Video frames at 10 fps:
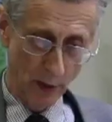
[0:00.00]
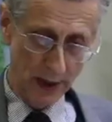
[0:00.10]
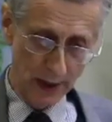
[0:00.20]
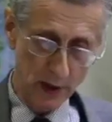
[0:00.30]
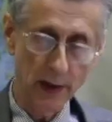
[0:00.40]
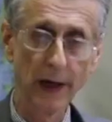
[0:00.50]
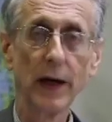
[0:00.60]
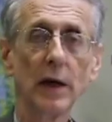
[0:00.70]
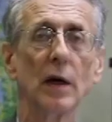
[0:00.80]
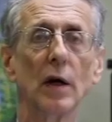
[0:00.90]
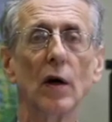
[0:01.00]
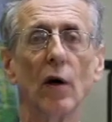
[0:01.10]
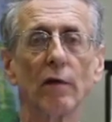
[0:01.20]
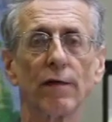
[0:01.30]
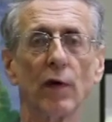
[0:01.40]
we're here today
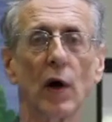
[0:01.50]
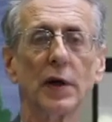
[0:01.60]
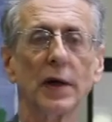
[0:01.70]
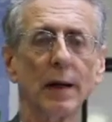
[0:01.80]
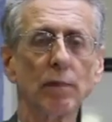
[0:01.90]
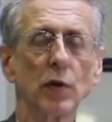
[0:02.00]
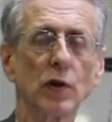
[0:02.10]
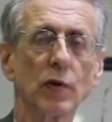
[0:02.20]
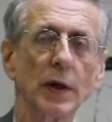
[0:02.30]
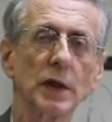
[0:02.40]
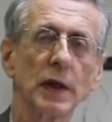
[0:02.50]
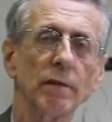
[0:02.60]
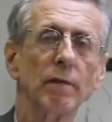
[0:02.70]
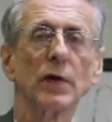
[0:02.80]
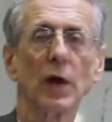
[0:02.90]
on Friday, April the 27th,
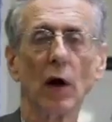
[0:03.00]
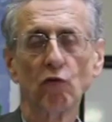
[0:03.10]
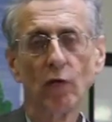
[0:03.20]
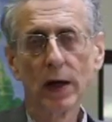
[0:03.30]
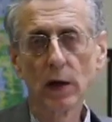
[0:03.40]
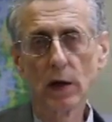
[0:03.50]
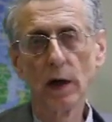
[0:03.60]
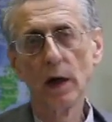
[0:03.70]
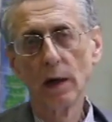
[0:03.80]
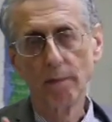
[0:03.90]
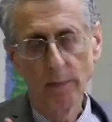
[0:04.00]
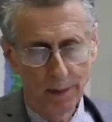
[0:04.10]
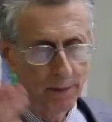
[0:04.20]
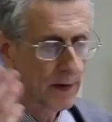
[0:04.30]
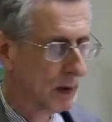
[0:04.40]
at our regular
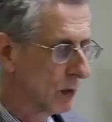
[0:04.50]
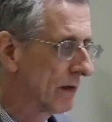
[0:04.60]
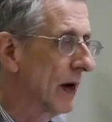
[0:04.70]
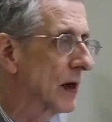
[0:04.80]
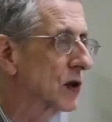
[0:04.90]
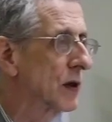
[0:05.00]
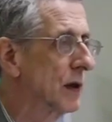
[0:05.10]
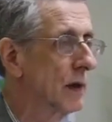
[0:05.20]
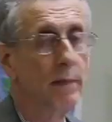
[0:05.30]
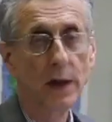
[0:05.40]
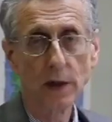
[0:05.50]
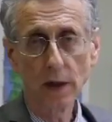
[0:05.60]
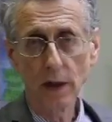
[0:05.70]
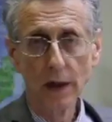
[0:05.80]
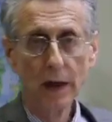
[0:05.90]
monthly Weather Action
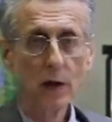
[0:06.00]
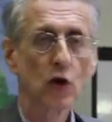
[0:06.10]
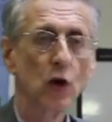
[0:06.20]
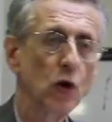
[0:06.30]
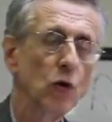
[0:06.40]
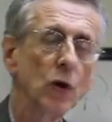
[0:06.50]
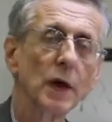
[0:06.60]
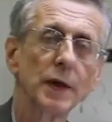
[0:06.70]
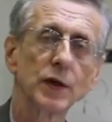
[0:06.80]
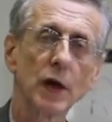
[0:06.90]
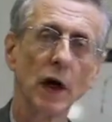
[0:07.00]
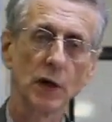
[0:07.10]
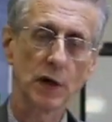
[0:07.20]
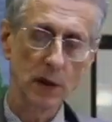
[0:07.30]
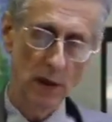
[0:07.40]
meeting to
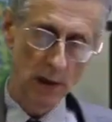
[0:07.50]
discuss,